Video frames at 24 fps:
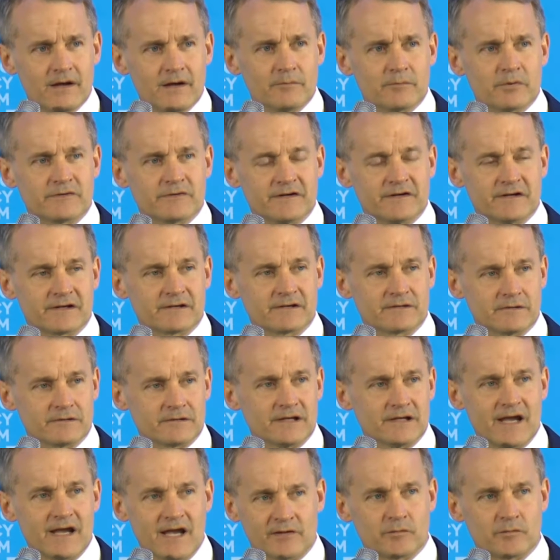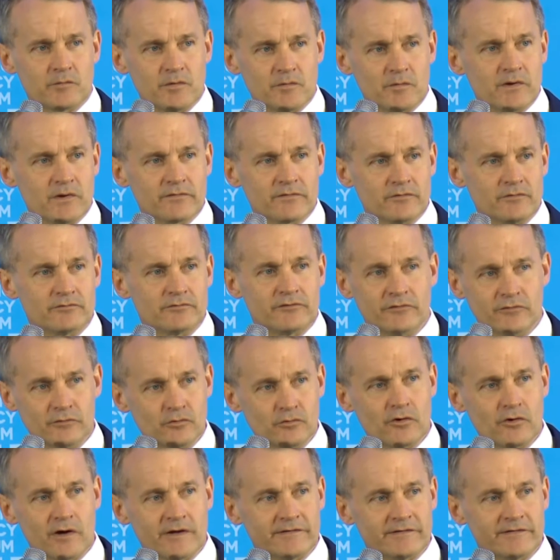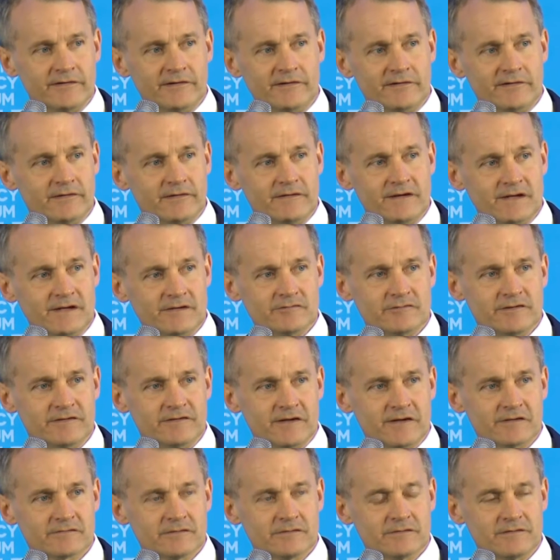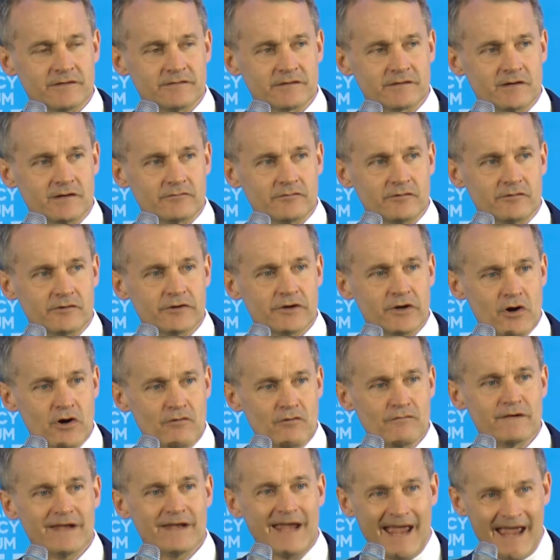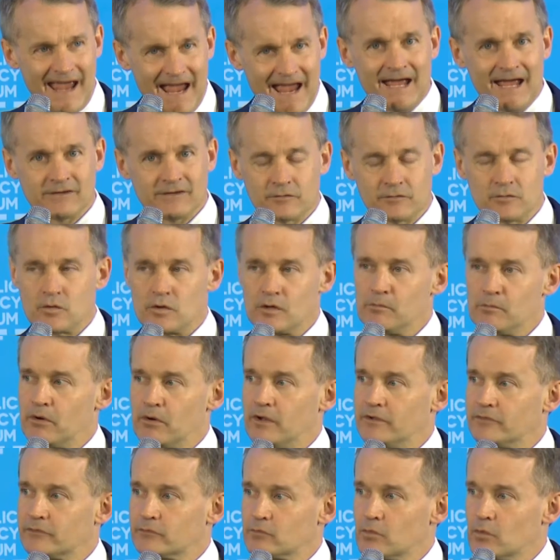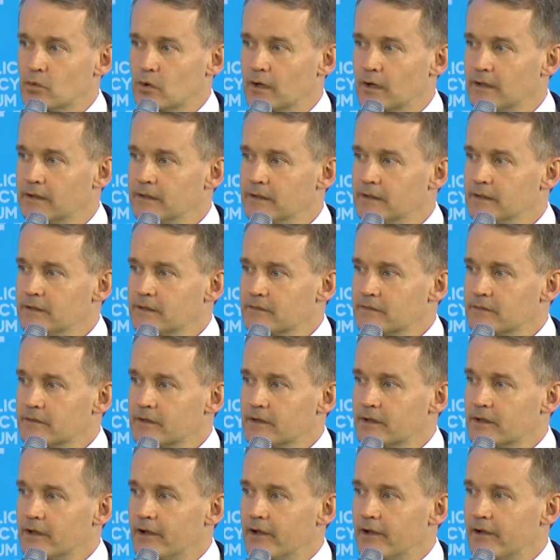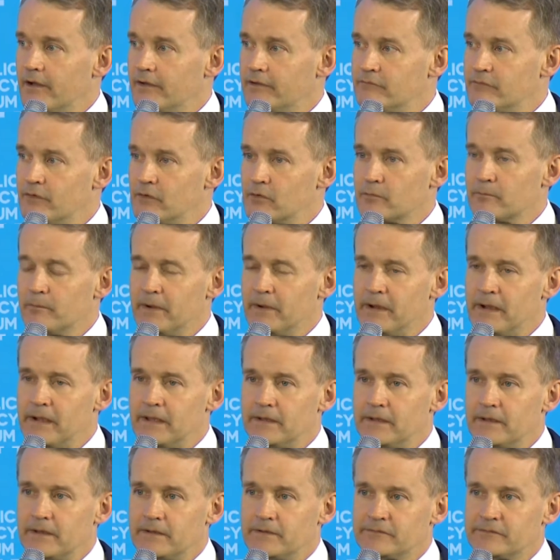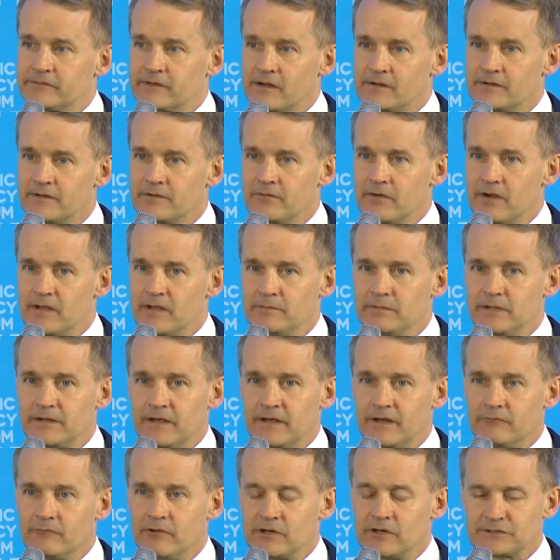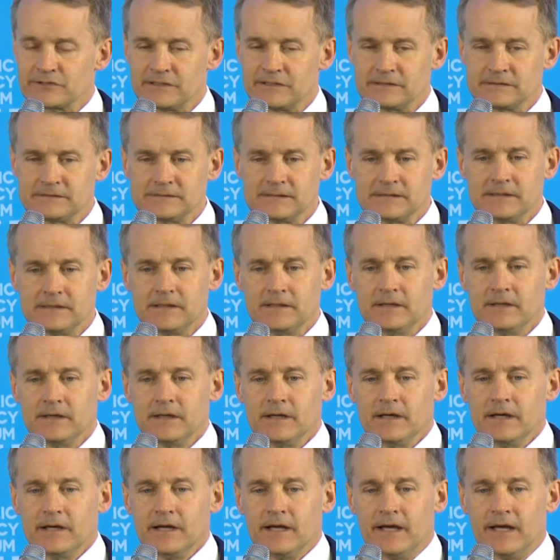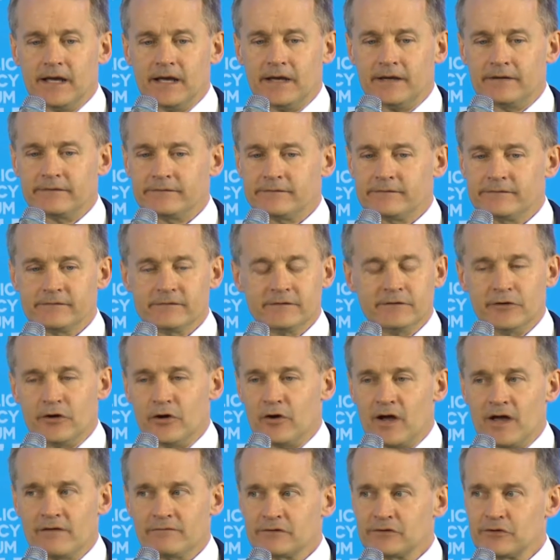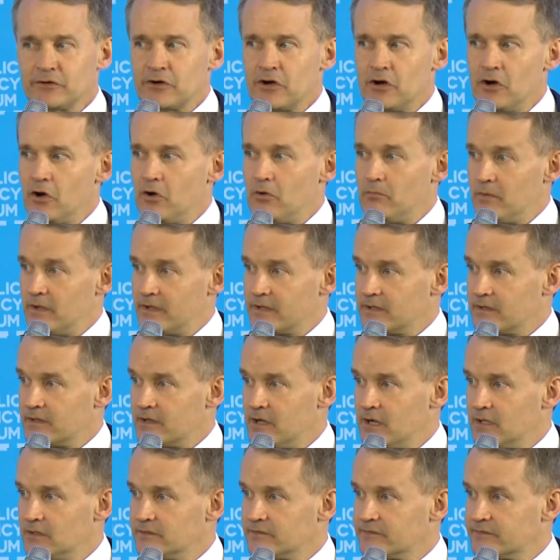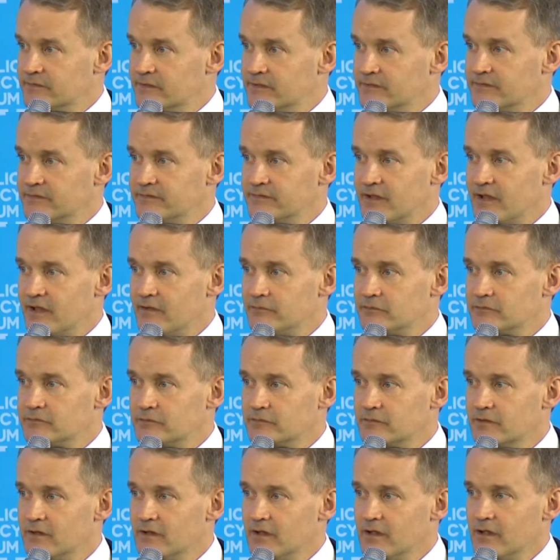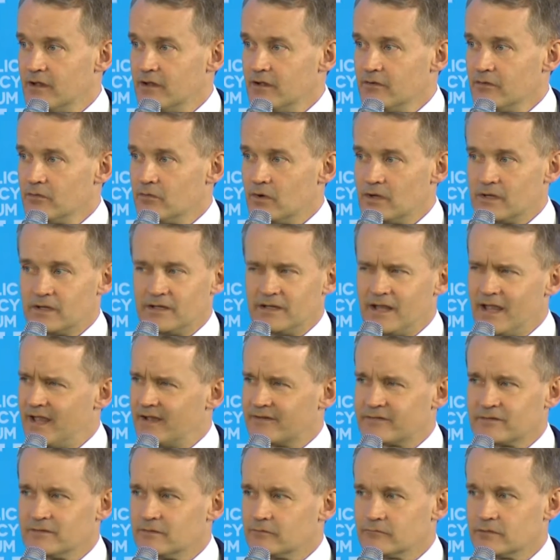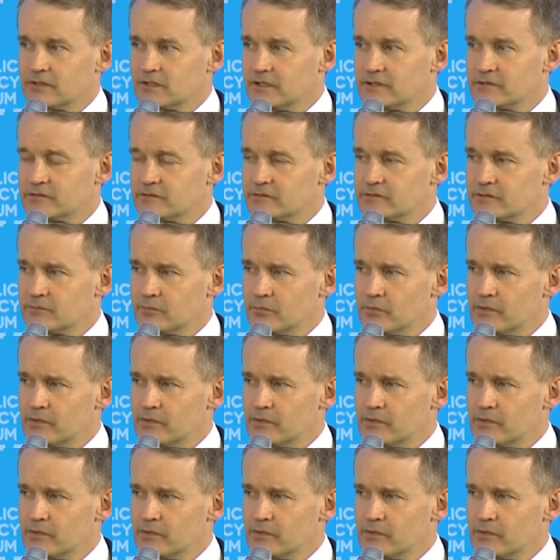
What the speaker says: particularly as we went through 2 crises in the energy sector in this country, COVID and an oil price war evoked by Saudi Arabia and Russia. And, having to call my colleague Sonia Savage, who I had an excellent relationship